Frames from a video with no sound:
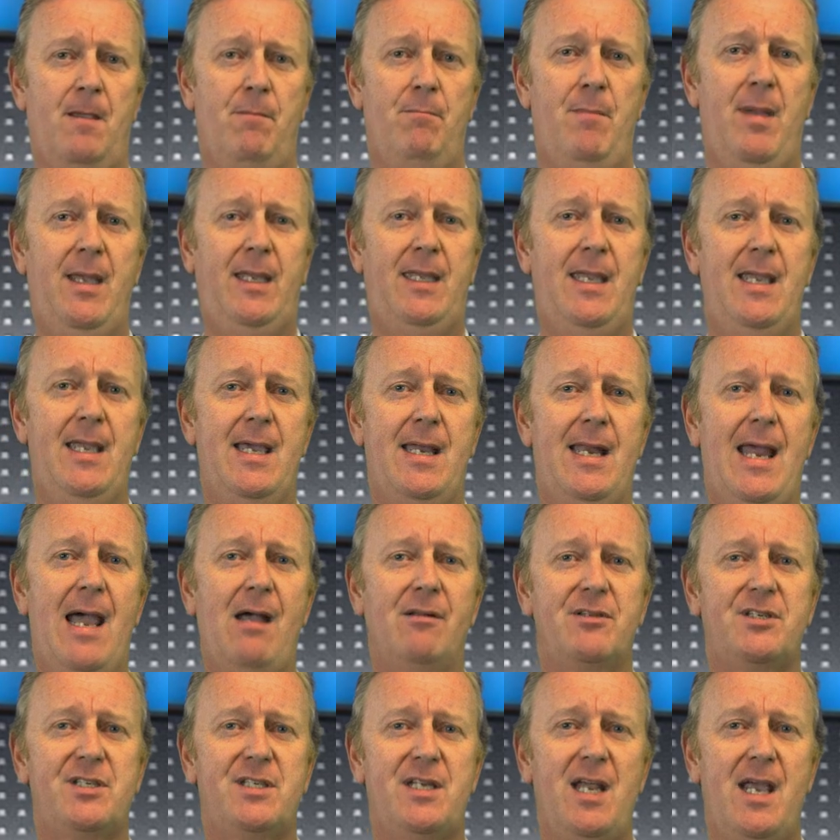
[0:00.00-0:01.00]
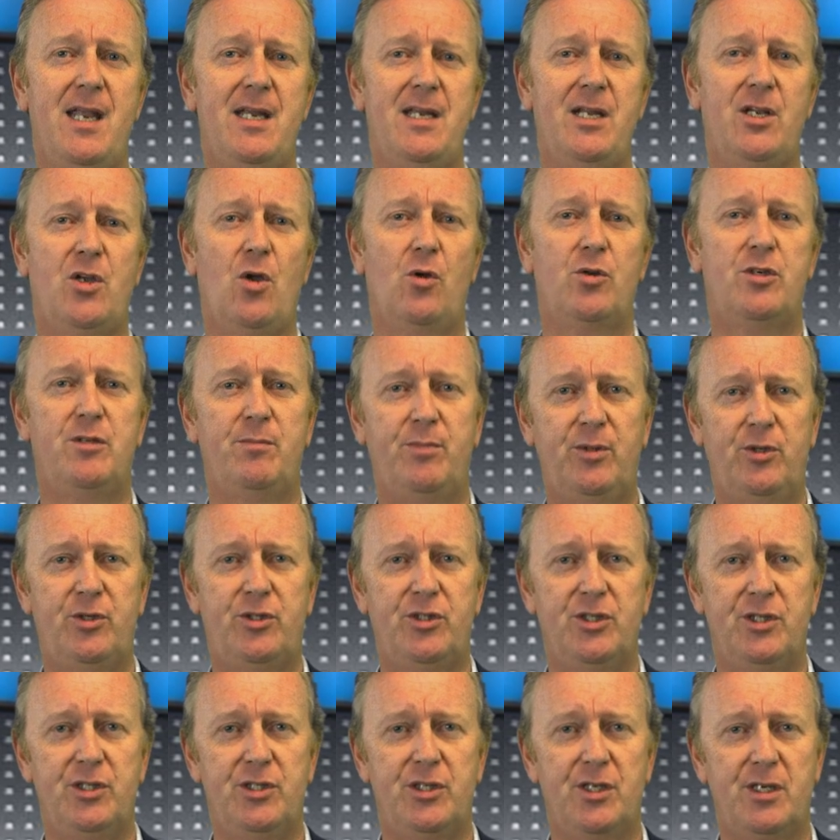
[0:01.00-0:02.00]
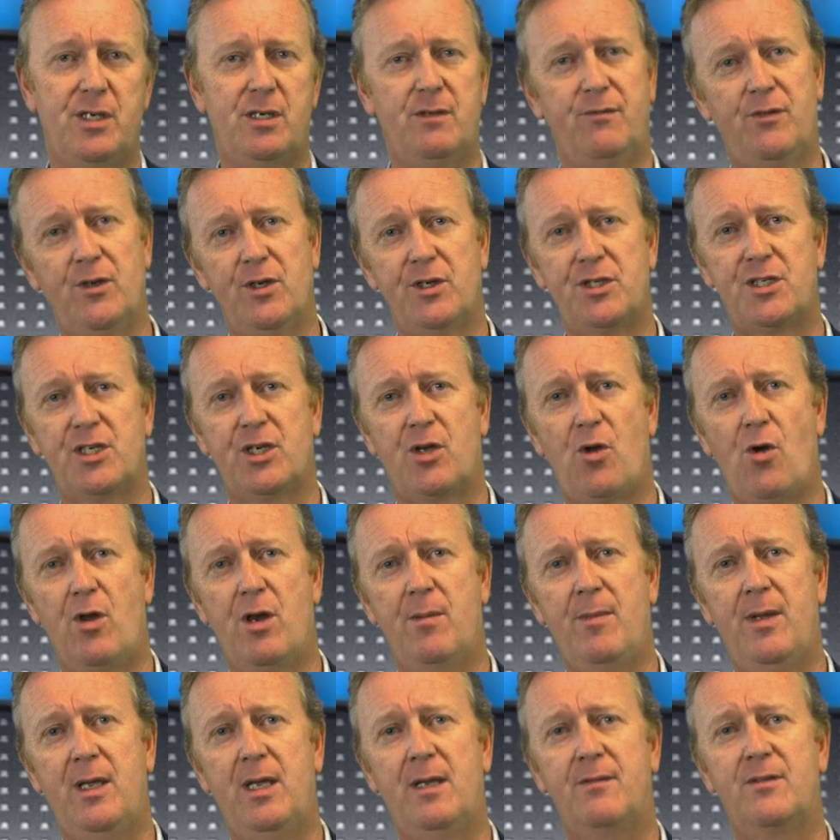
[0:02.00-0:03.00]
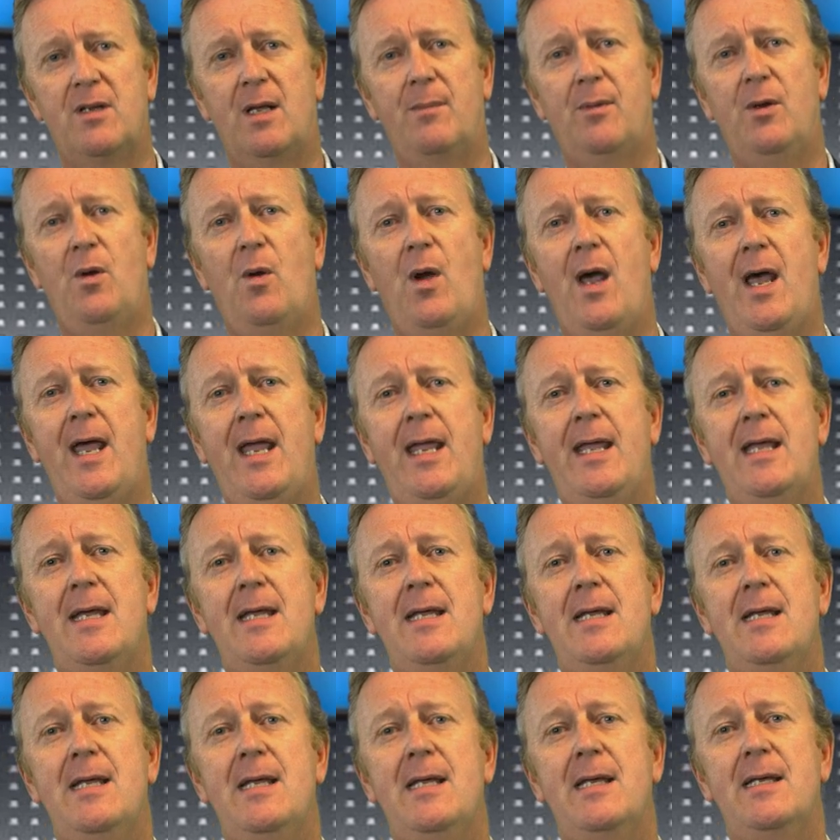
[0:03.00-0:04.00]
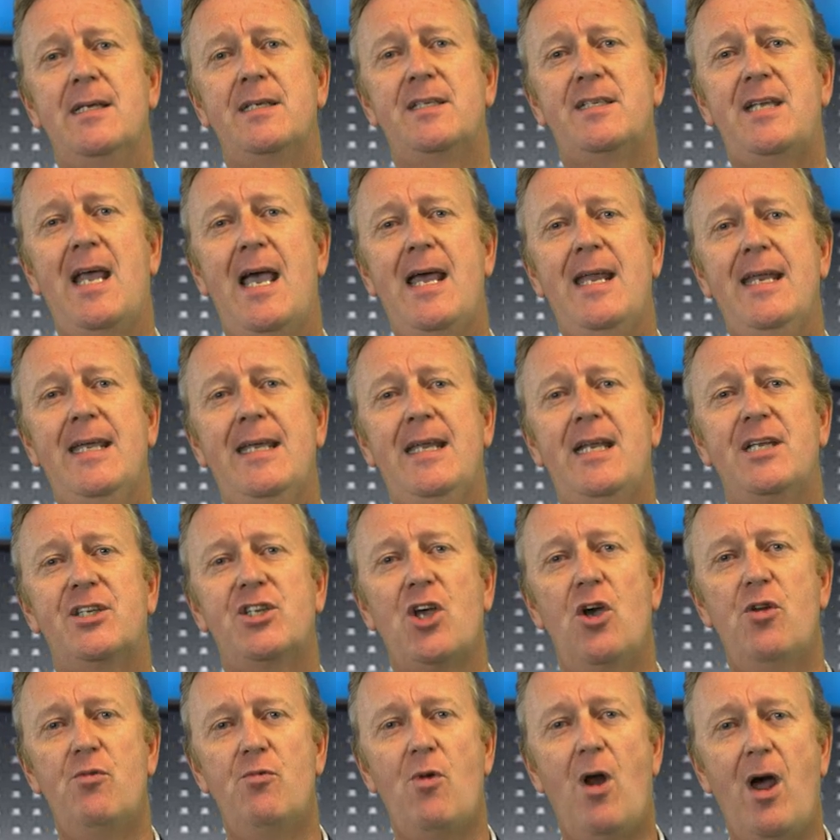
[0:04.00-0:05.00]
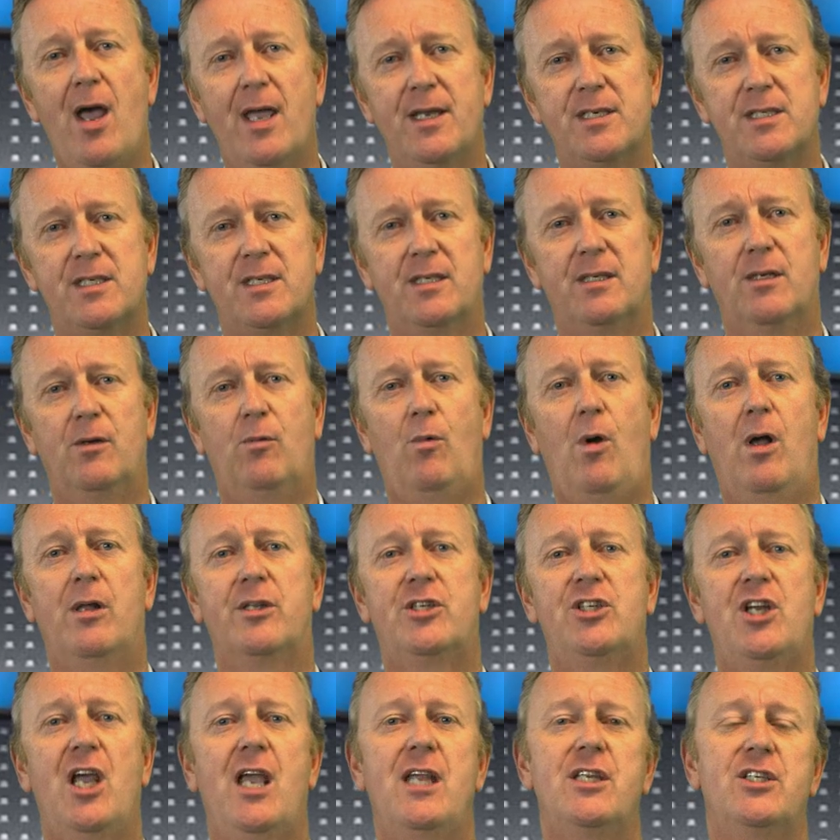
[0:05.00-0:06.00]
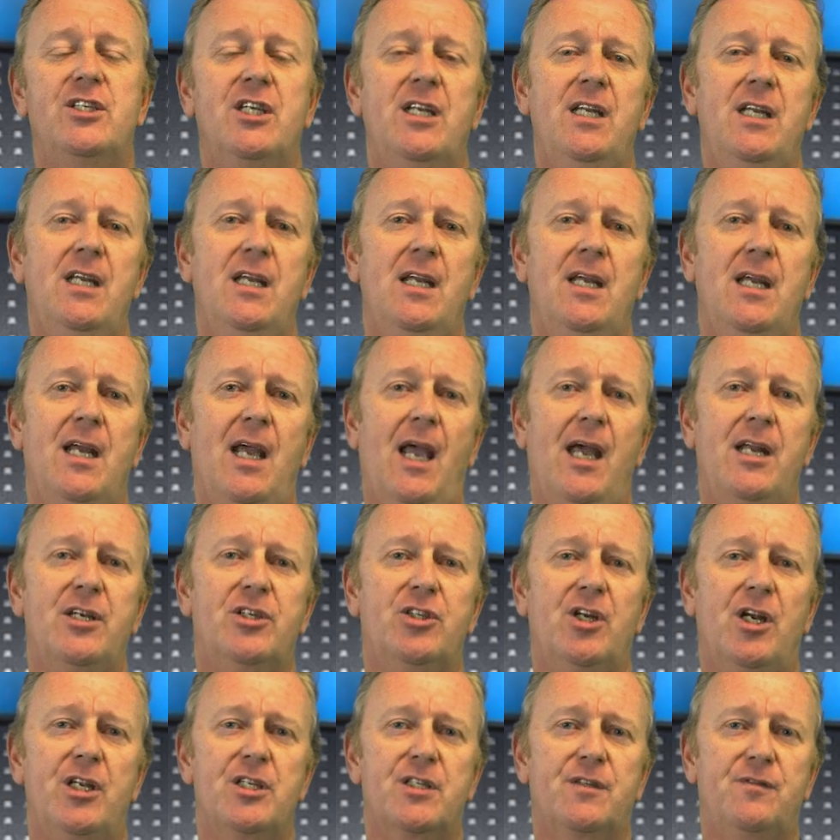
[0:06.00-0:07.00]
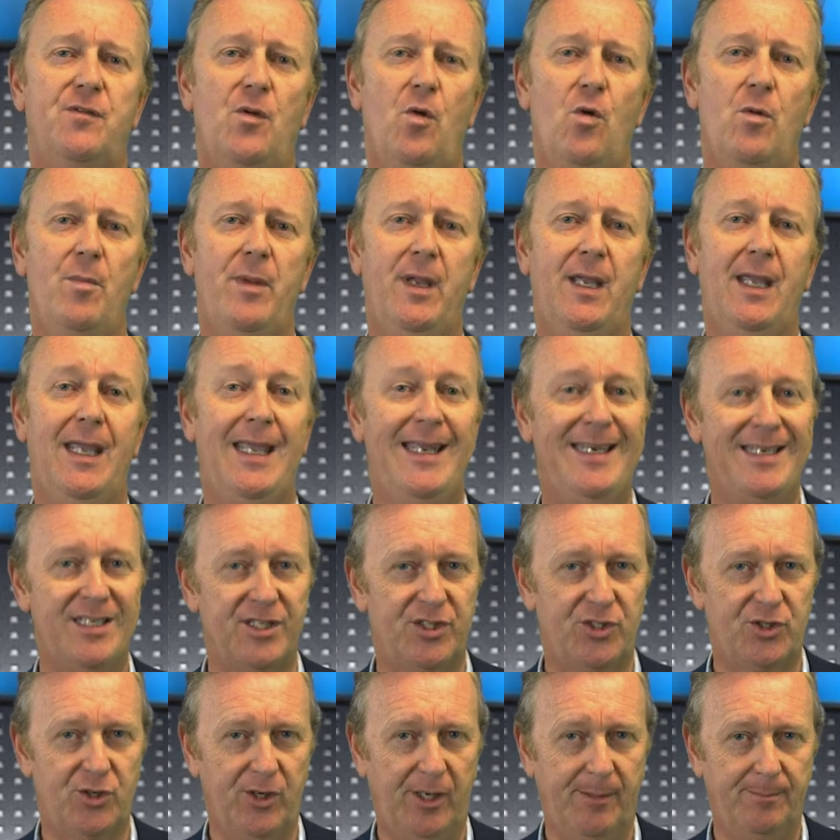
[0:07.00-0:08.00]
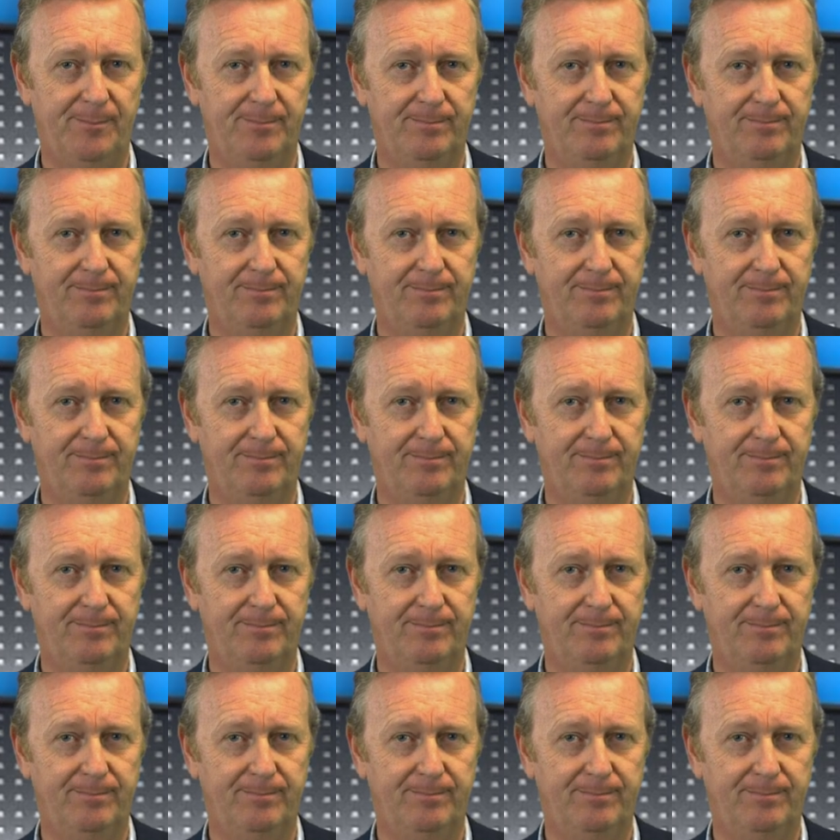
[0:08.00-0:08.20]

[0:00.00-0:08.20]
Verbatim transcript: making an outstanding contribution to the diverse economy of WA, standing in its own right while changing and transforming industry.